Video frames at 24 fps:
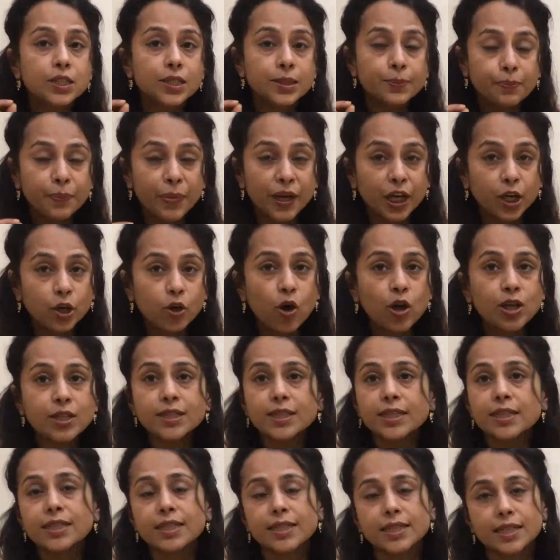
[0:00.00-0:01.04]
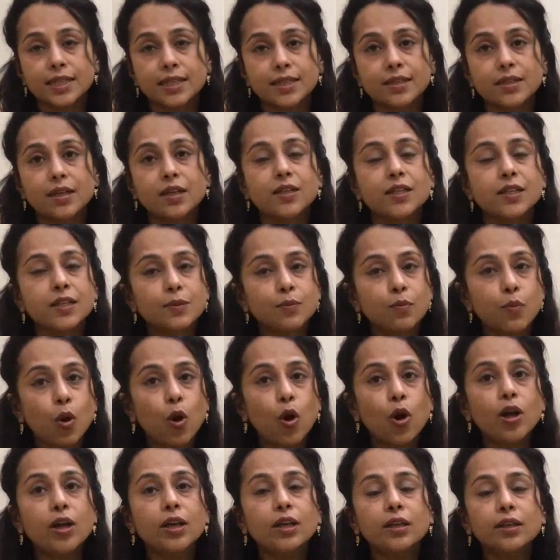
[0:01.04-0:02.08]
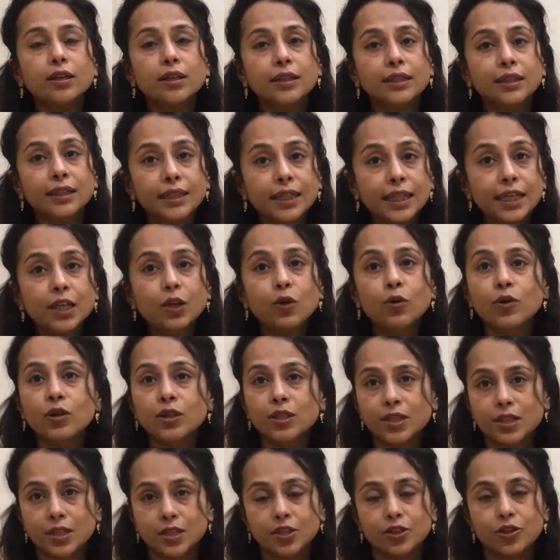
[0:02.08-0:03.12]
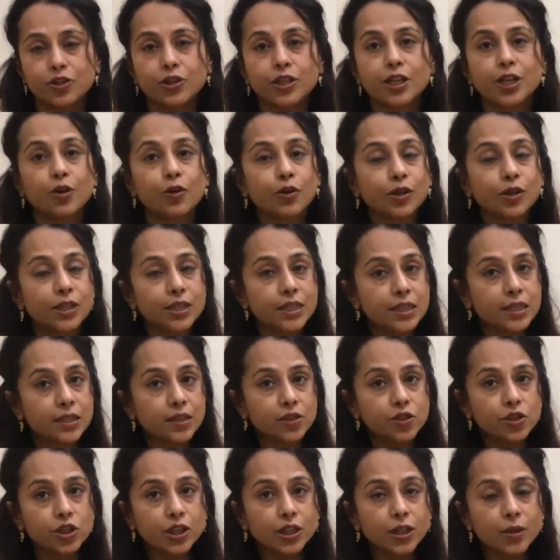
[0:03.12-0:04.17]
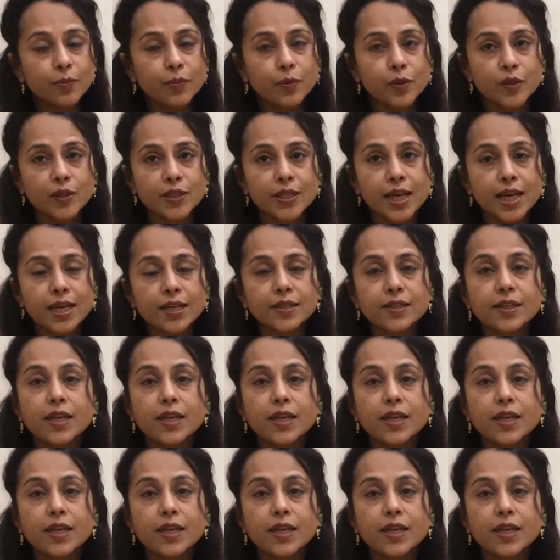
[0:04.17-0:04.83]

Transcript: Because this is a small keyhole surgery or a surgical process,